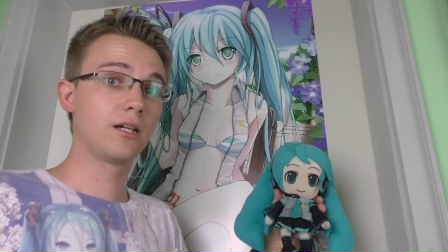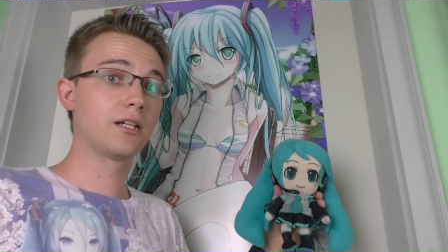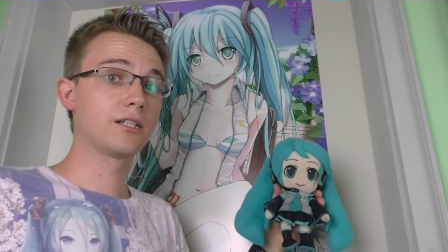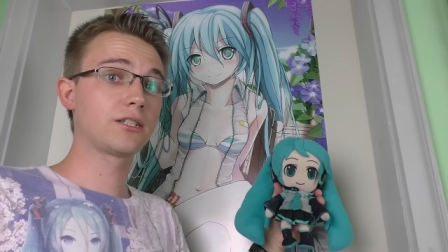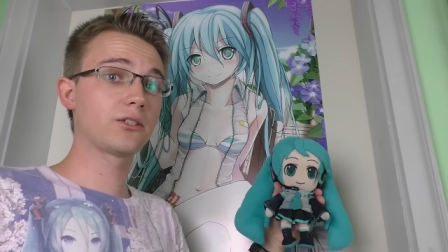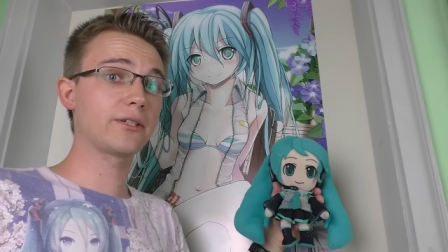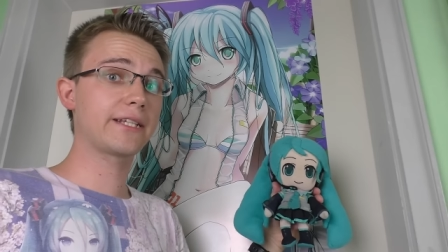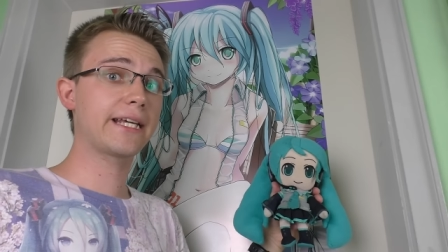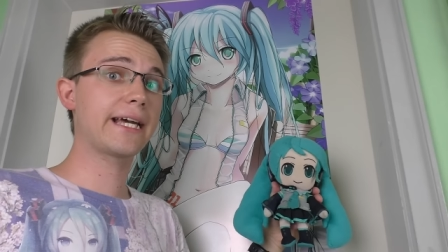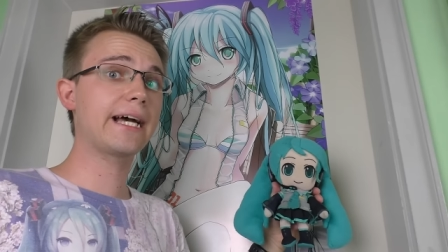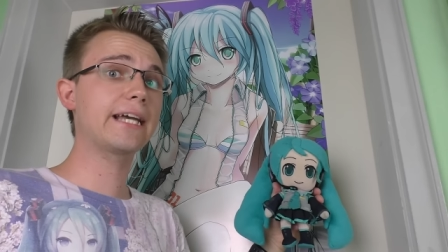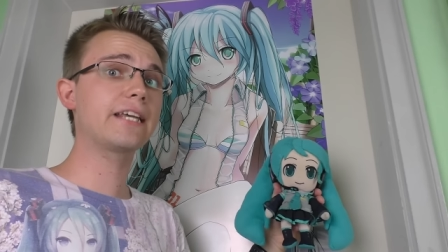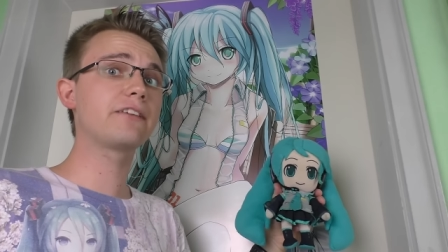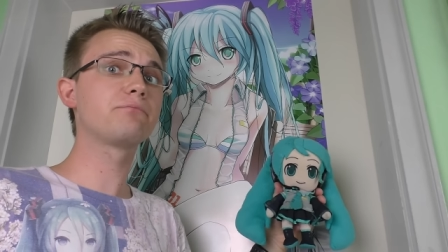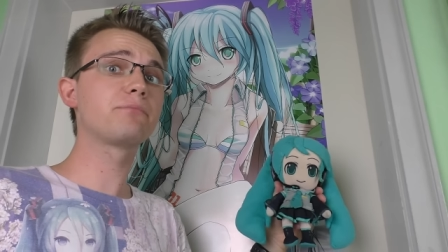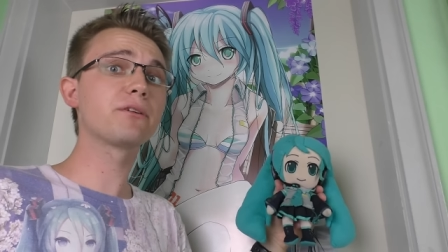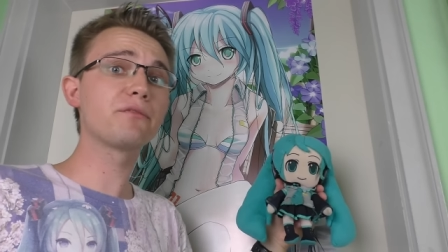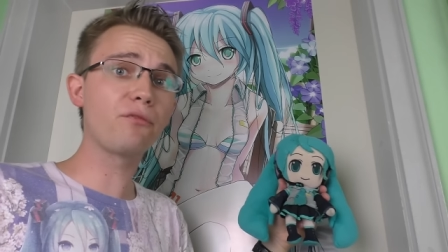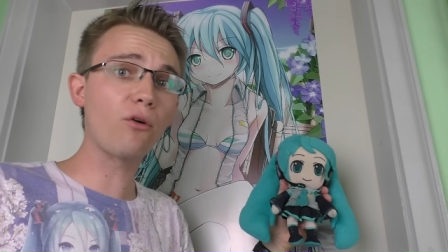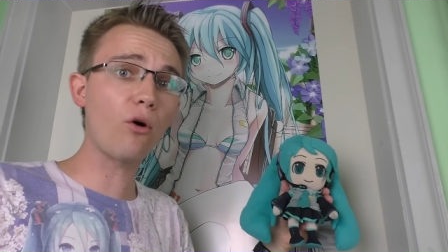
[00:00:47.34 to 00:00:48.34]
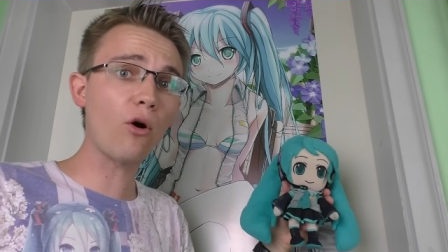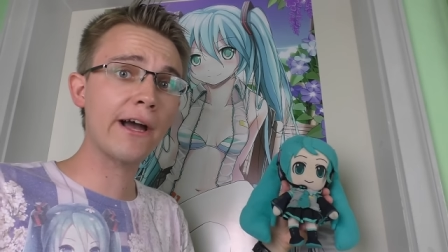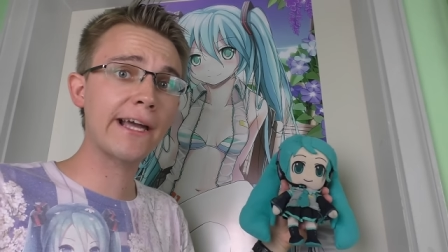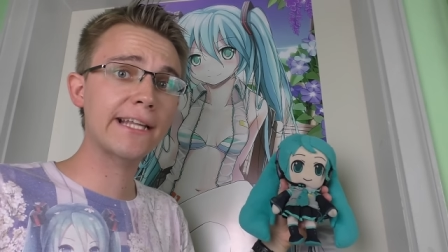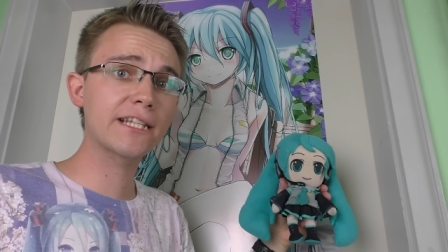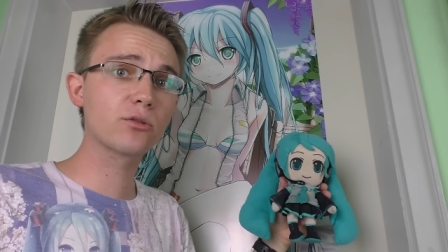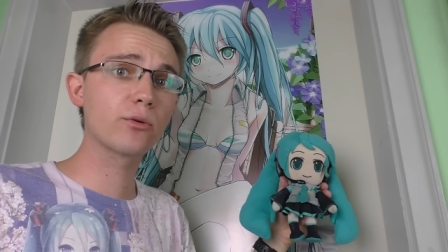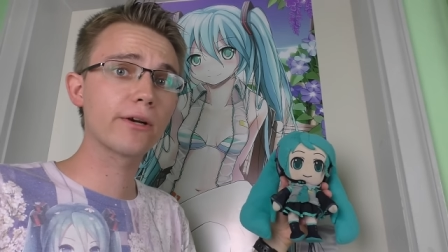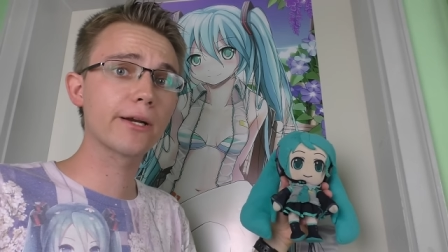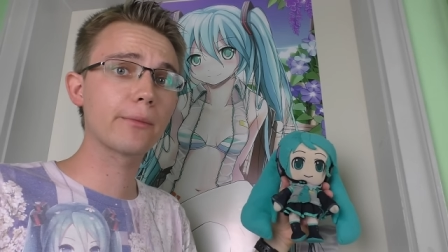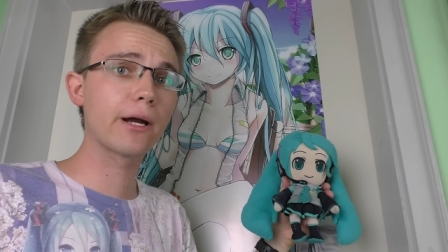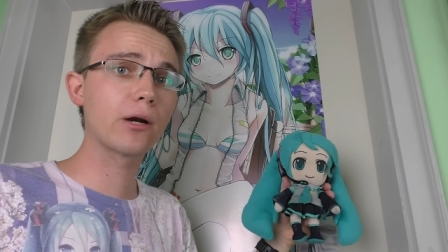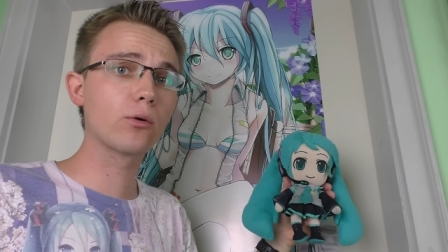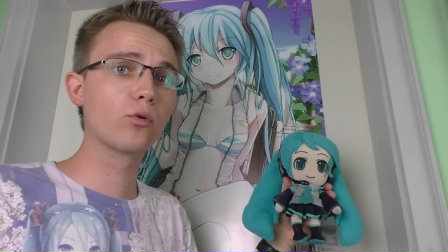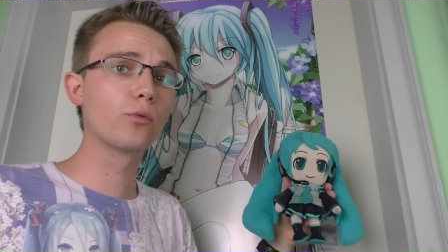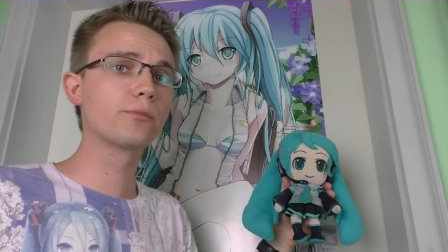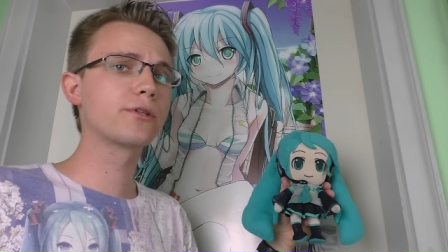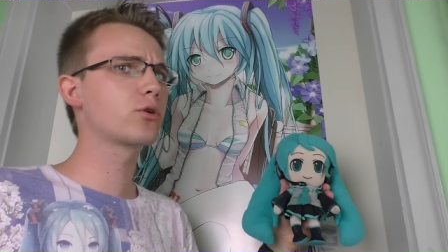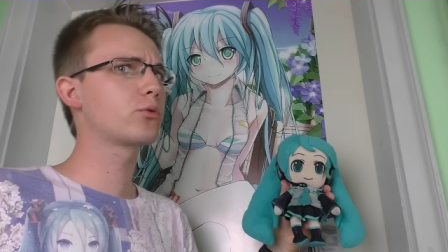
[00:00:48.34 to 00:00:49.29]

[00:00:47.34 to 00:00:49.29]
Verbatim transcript: So yeah, even before entering my room,